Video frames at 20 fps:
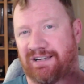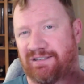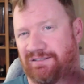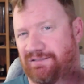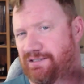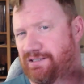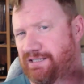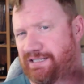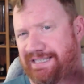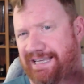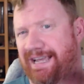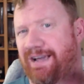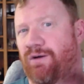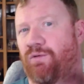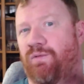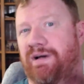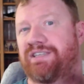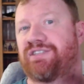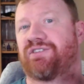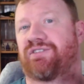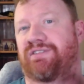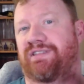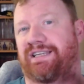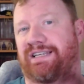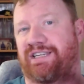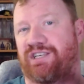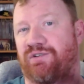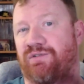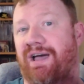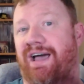let's say, a wizard
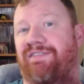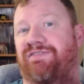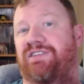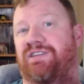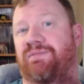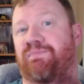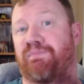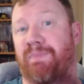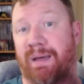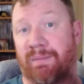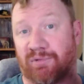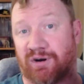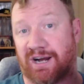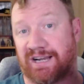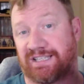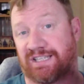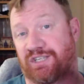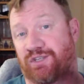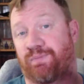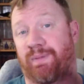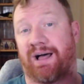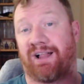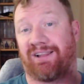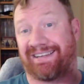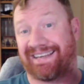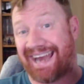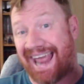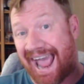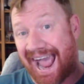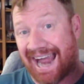that you have to memorize a spell
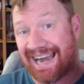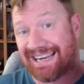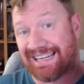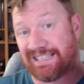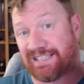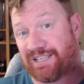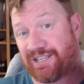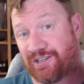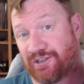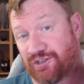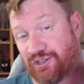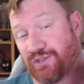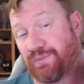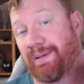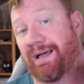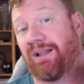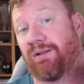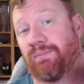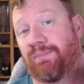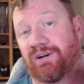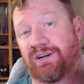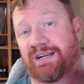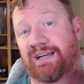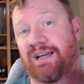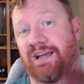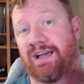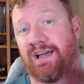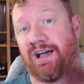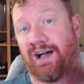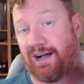and add it to your spell book,
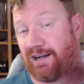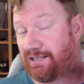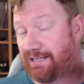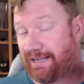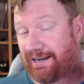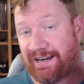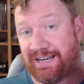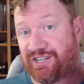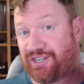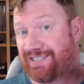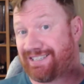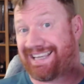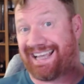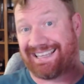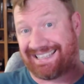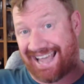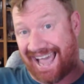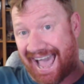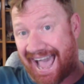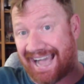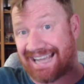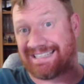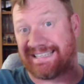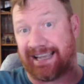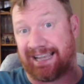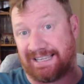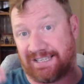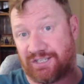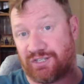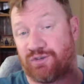a cleric just has
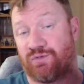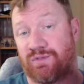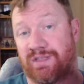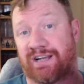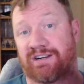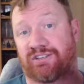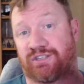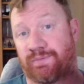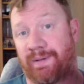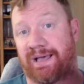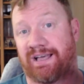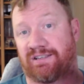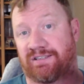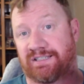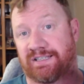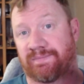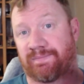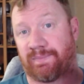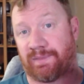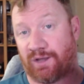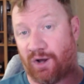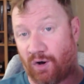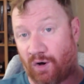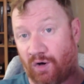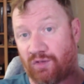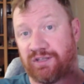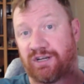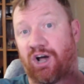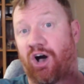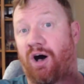access to their spells.
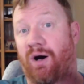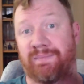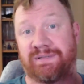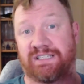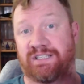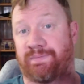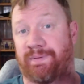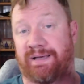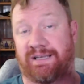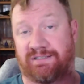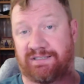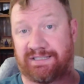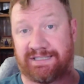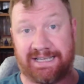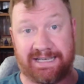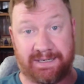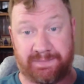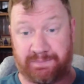All the common spells, they